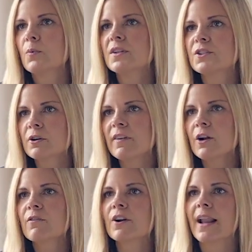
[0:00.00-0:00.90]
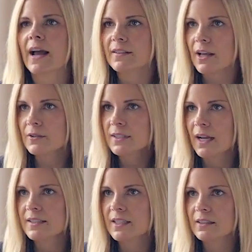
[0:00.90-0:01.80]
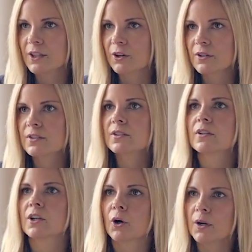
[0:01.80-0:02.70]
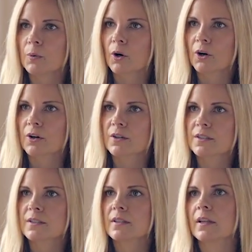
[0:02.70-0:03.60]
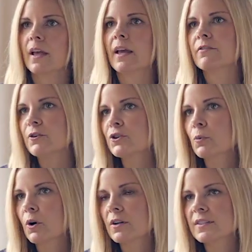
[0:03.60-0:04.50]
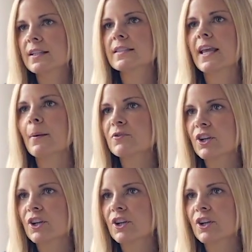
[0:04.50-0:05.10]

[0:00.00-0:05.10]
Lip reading: We surveyed over 9,000 IT leaders, current workers, and future workers, that's the app